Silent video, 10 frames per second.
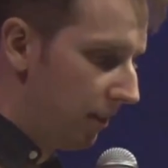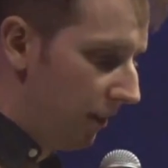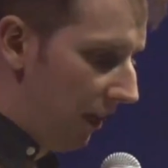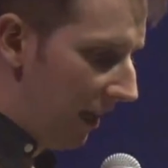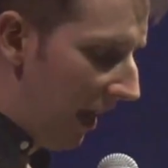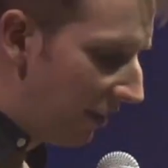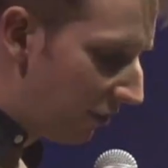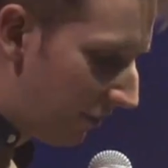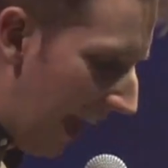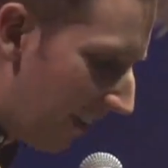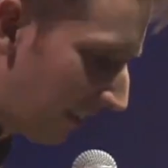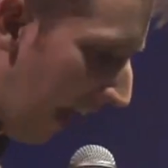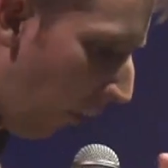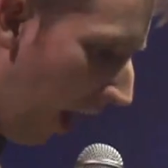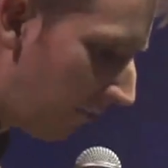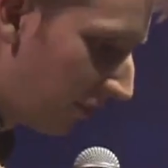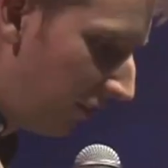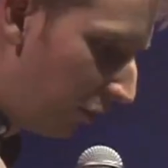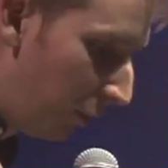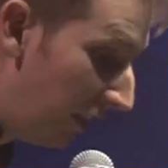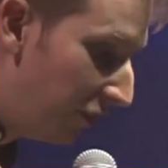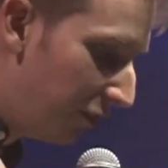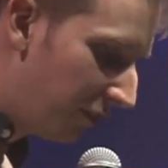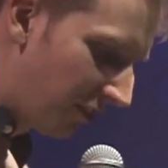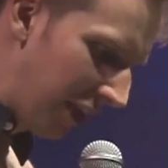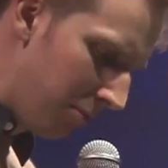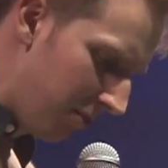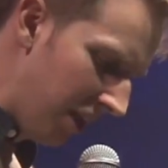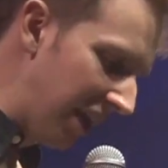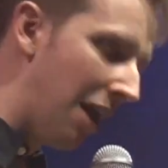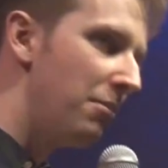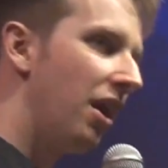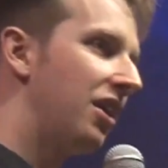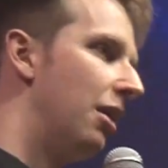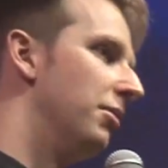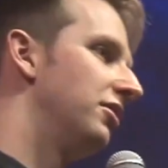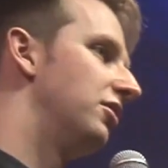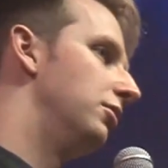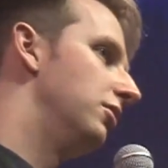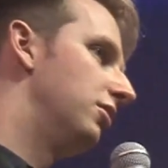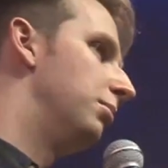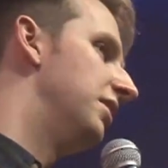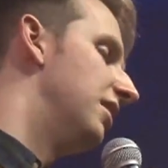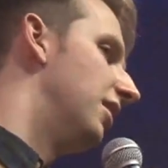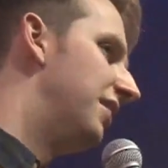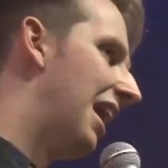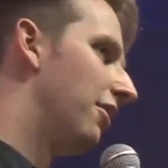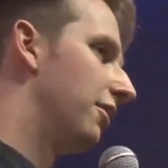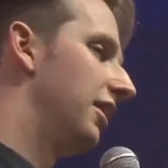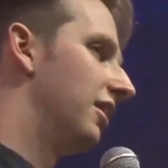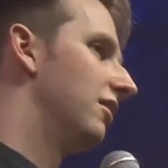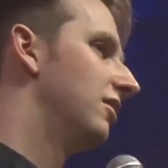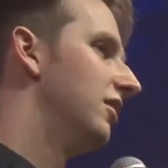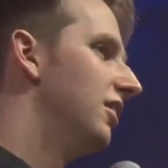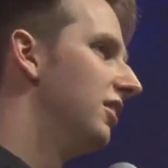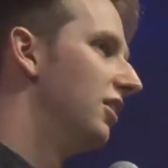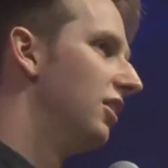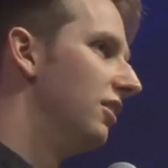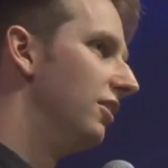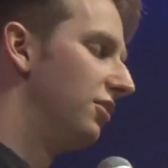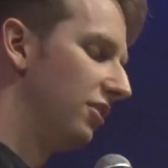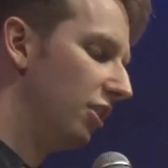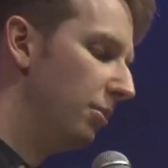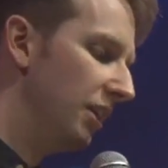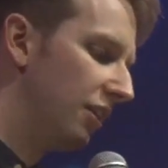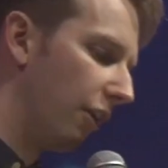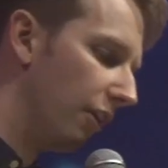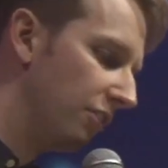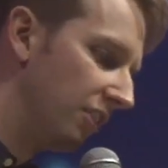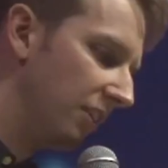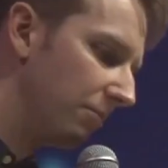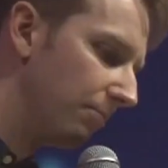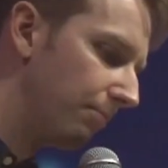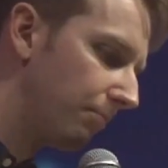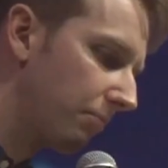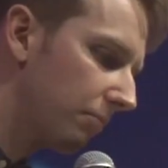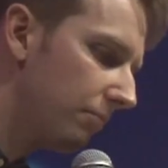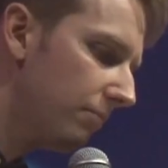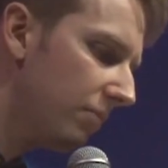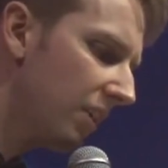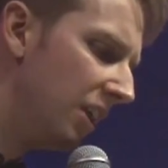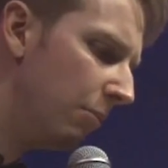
And I just ask, how often do we do the same thing? And I'm not coming to, to be a downer here. This is going to be encouraging in a